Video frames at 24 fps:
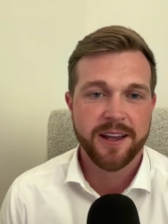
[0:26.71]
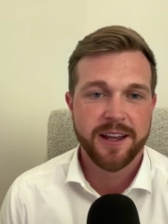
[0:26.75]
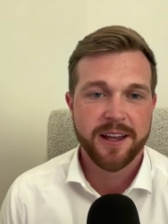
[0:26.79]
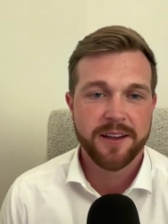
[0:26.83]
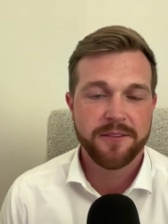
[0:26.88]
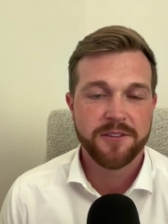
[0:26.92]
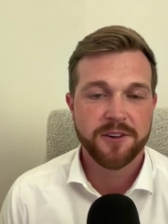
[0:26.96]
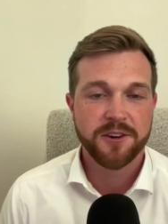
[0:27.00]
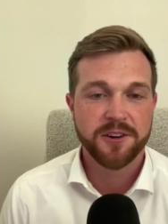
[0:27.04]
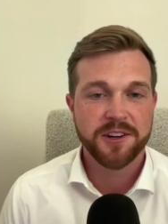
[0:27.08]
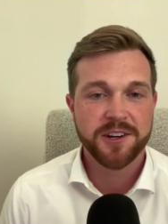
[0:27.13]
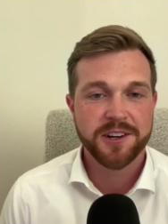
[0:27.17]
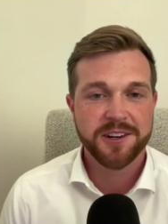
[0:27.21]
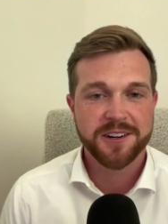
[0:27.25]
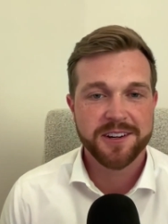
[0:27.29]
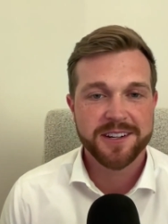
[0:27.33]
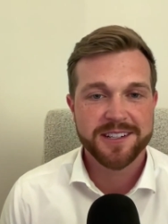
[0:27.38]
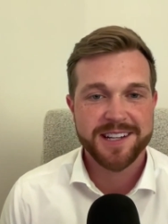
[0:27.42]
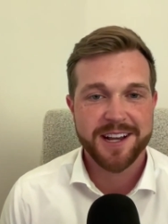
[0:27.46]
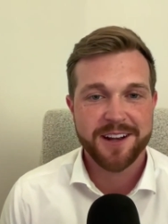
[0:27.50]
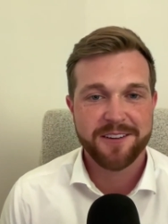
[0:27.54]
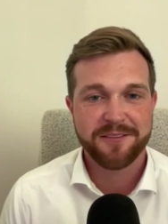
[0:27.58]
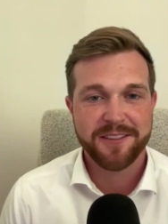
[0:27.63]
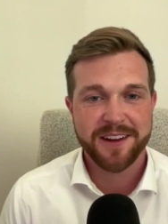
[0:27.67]
If you're
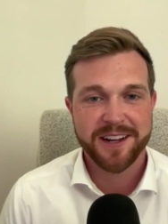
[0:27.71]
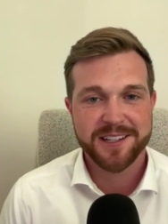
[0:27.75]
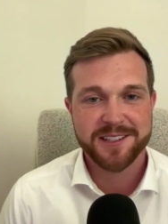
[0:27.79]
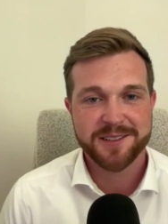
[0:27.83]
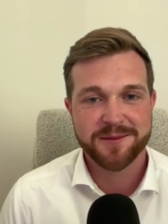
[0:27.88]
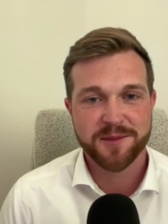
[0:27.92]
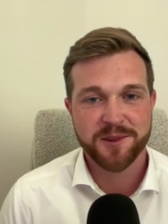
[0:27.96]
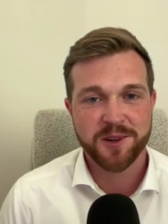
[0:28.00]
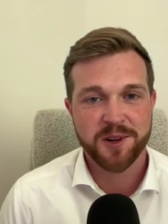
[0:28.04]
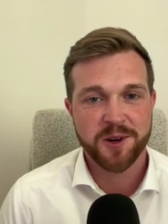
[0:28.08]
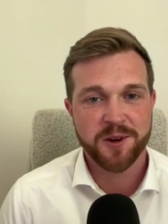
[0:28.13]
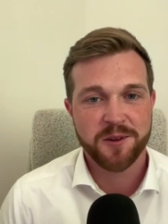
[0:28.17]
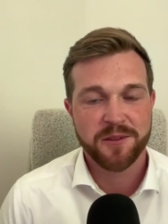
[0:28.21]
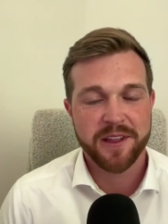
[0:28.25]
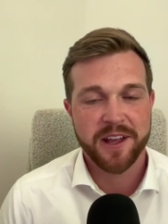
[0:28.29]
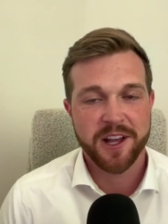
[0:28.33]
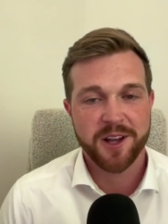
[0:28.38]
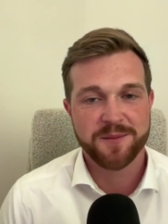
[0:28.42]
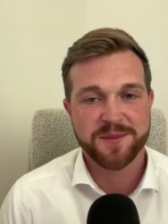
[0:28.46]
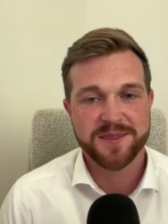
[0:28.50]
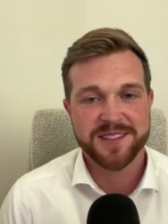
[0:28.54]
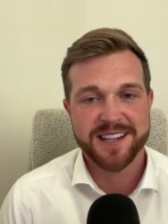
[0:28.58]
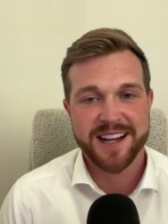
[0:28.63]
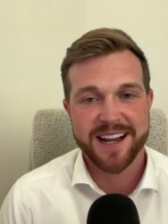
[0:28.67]
curious how Phantom Growth
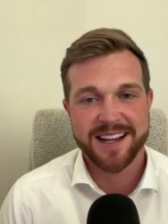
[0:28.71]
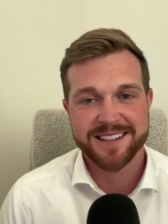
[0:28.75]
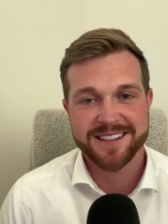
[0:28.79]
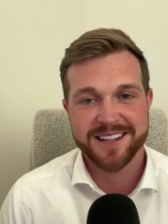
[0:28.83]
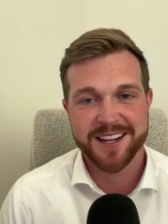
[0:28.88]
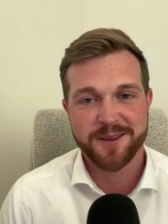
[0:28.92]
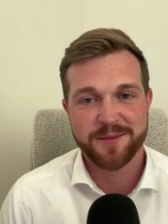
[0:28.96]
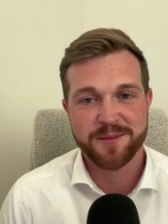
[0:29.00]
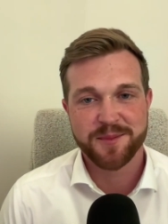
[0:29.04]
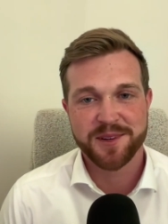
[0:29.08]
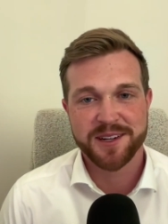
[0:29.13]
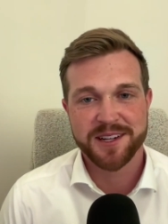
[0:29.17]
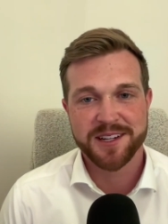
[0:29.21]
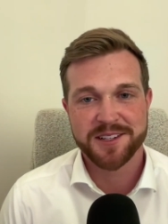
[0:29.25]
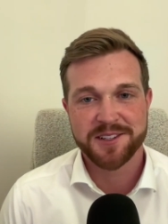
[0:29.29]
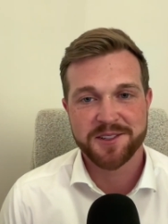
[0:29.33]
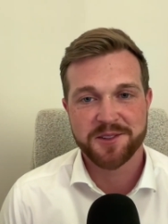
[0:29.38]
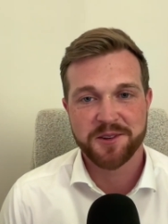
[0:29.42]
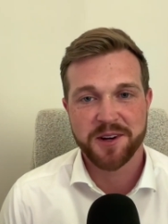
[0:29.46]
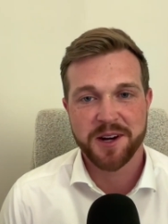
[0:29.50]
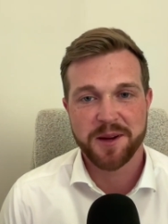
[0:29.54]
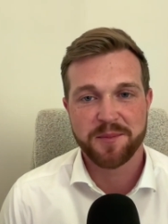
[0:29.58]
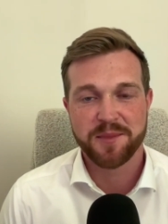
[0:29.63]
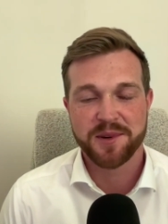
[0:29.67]
helps SaaS companies
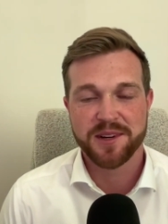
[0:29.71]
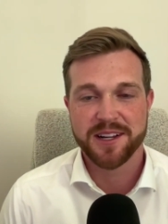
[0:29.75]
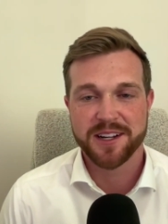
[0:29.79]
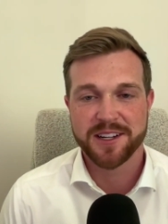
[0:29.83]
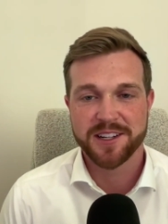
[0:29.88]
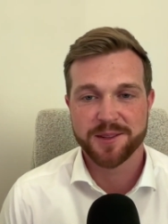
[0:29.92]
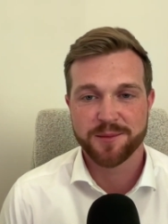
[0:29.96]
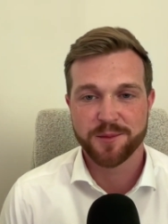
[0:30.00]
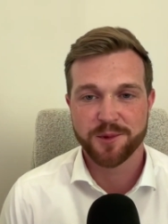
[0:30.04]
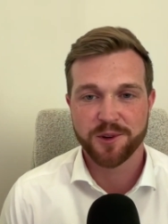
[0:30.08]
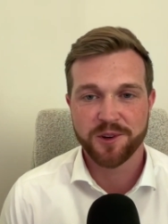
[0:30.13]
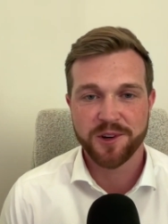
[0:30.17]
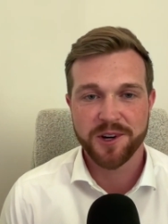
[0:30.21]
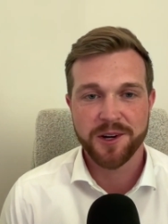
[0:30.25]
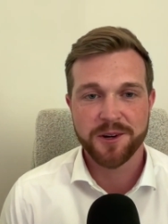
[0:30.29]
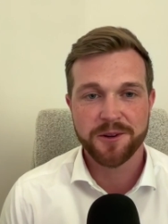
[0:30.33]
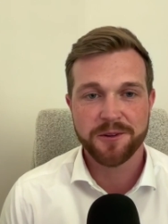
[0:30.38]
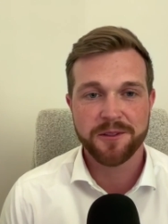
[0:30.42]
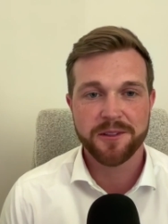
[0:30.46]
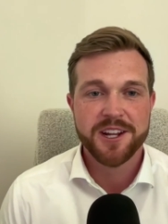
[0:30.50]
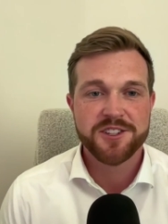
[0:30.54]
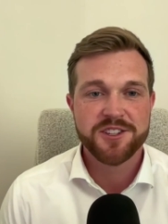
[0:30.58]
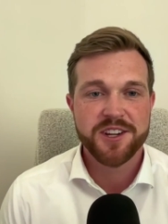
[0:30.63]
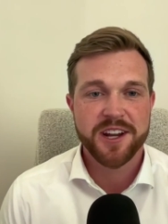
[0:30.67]
create predictable
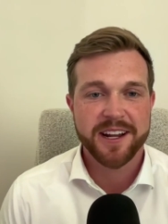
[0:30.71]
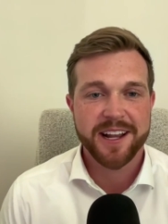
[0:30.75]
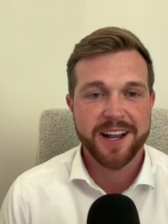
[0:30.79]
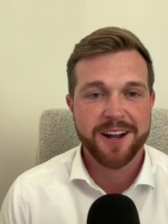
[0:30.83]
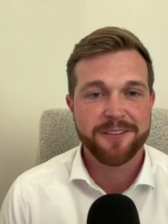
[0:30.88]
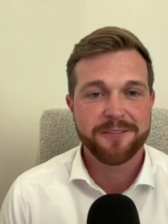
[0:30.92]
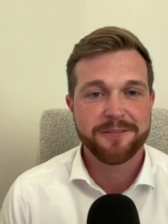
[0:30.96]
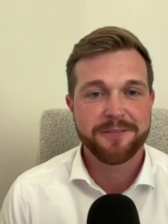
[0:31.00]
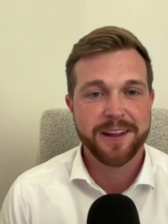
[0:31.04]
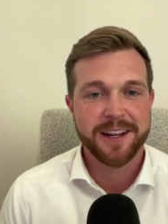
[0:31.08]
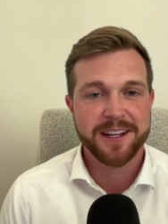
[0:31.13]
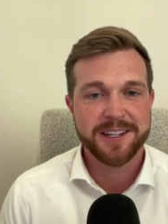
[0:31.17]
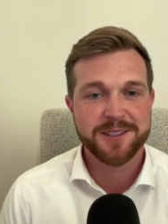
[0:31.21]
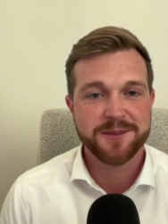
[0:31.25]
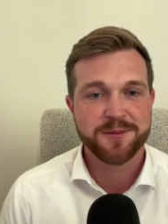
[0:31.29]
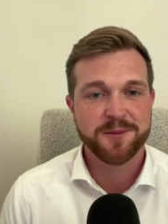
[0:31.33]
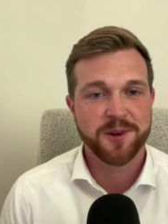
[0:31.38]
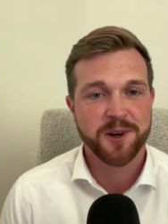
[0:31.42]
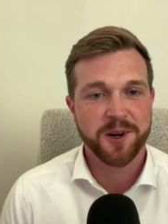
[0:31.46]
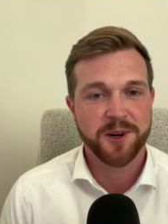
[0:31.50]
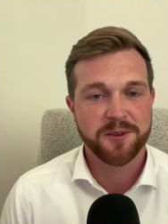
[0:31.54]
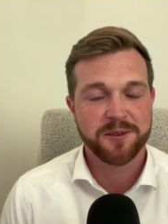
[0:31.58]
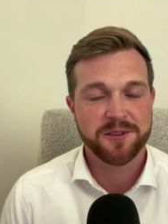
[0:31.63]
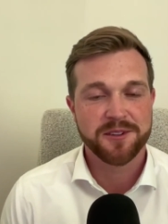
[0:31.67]
growth, check out
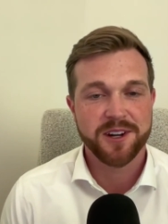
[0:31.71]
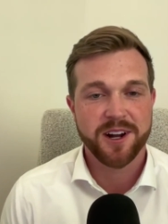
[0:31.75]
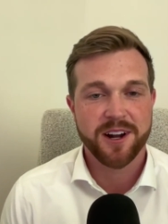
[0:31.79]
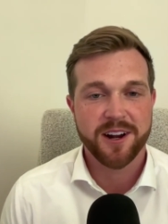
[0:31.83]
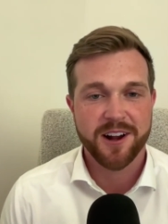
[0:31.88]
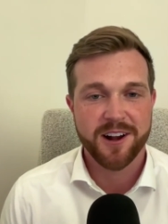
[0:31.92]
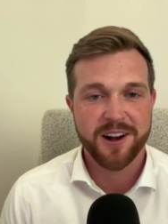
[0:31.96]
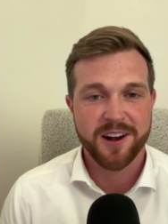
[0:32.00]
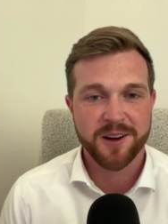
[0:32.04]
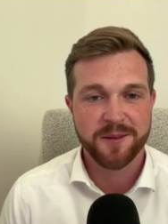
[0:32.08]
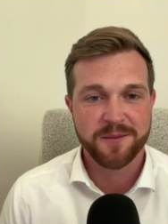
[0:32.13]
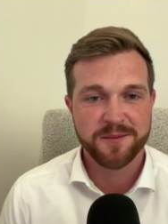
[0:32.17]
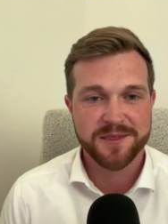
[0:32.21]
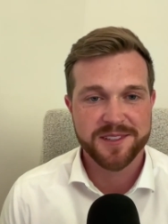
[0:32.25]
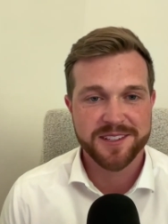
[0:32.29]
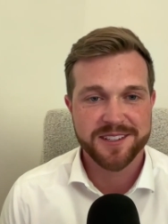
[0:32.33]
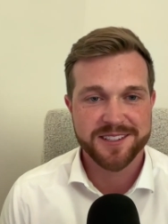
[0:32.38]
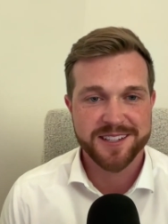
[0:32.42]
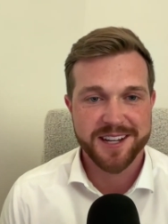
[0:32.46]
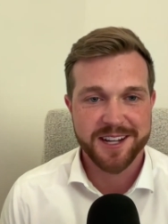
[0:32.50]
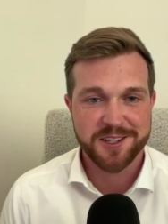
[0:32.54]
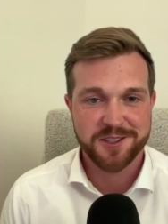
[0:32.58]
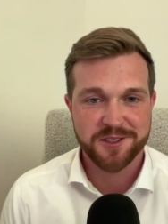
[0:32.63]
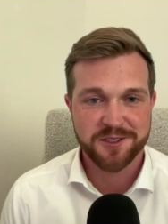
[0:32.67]
phantomgrowth.com to
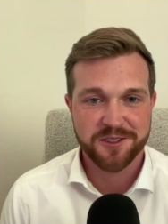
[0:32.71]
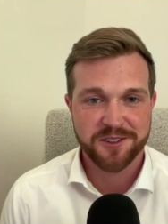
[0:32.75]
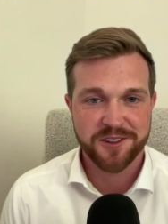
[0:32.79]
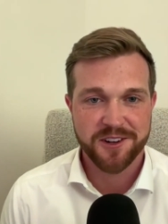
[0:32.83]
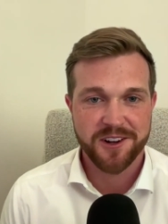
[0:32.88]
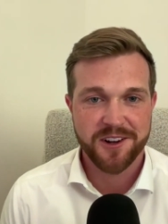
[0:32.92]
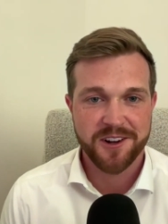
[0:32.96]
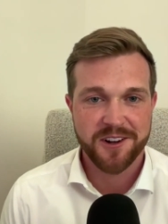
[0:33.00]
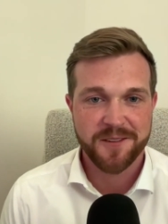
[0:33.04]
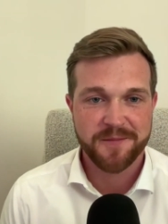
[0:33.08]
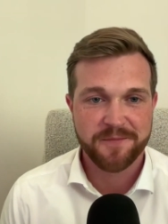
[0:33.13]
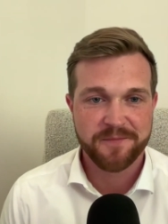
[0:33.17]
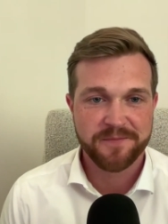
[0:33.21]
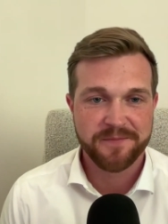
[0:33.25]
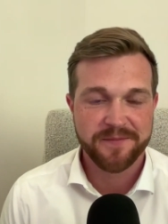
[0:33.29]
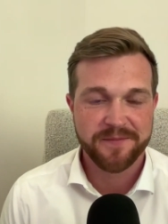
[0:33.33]
schedule a call.